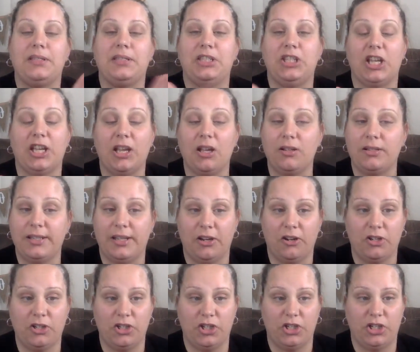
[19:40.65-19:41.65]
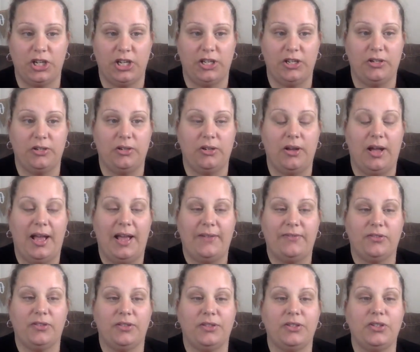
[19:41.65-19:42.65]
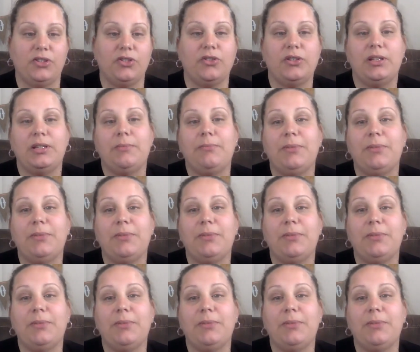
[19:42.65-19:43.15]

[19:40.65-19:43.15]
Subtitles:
Check out Daren's channel after the stream.